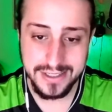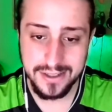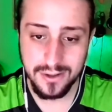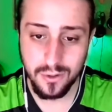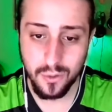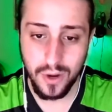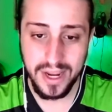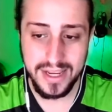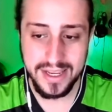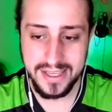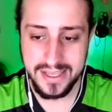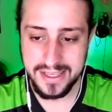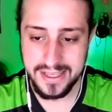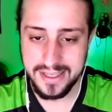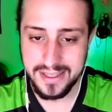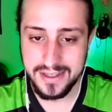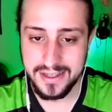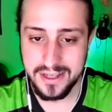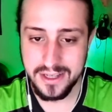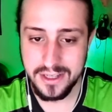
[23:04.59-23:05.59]
The way
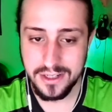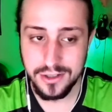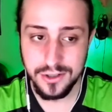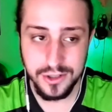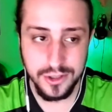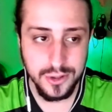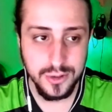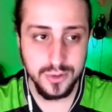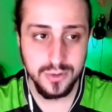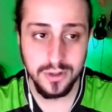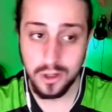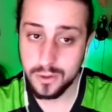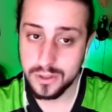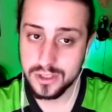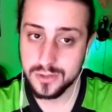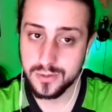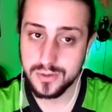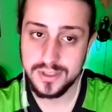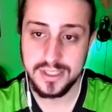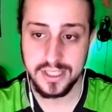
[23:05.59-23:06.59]
he knew
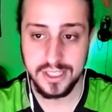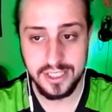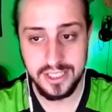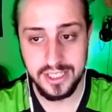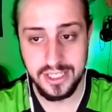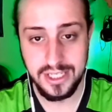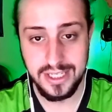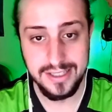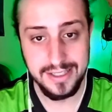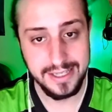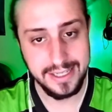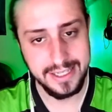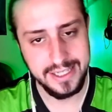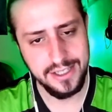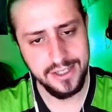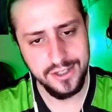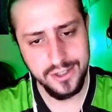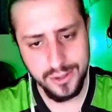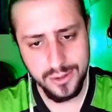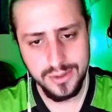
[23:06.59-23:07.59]
Lois was the key, he
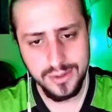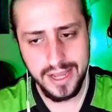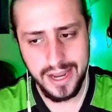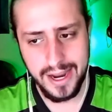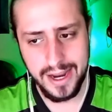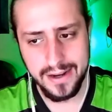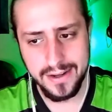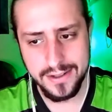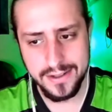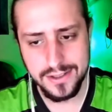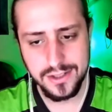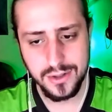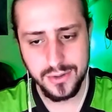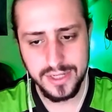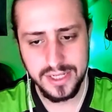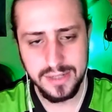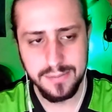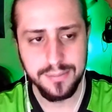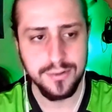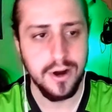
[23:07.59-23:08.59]
knew that. So
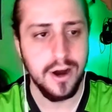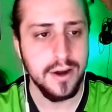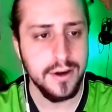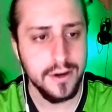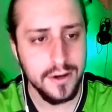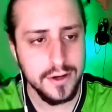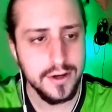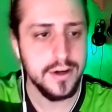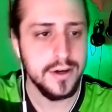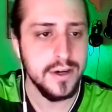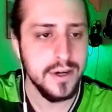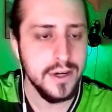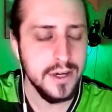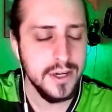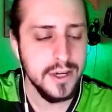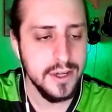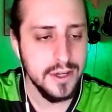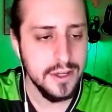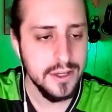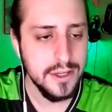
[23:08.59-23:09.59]
he brought her,
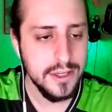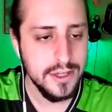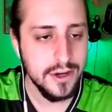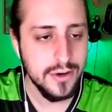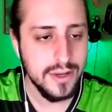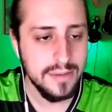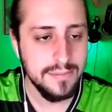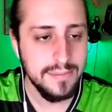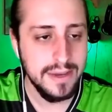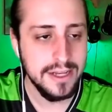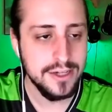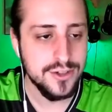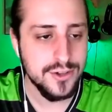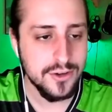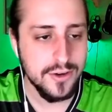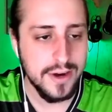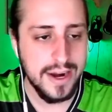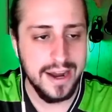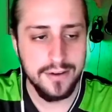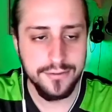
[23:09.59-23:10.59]
he made
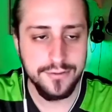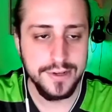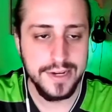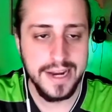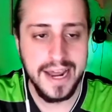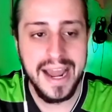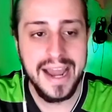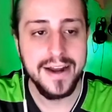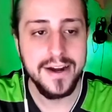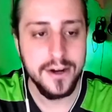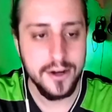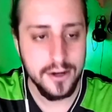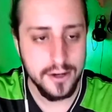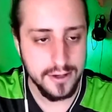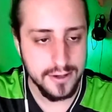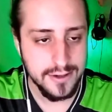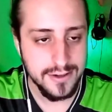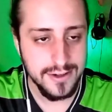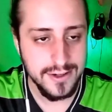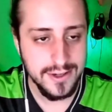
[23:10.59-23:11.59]
sure Alfred had
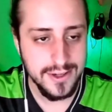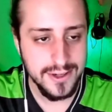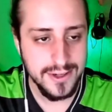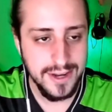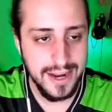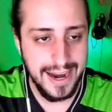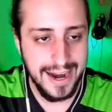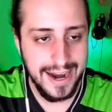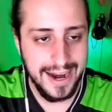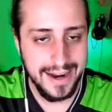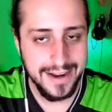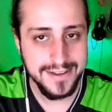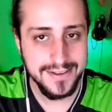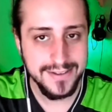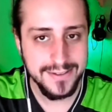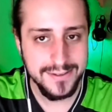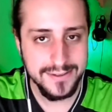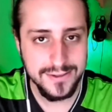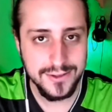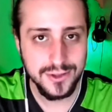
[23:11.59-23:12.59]
her at
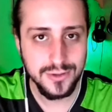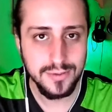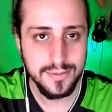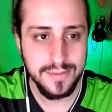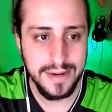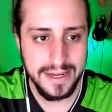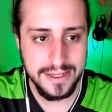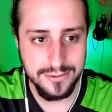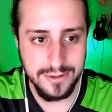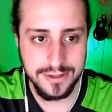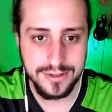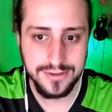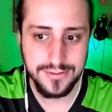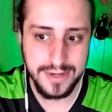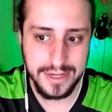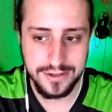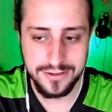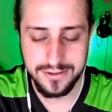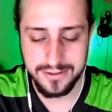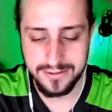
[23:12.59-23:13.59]
Superman's
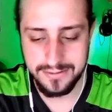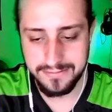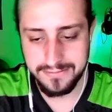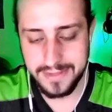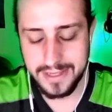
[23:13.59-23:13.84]
resurrection.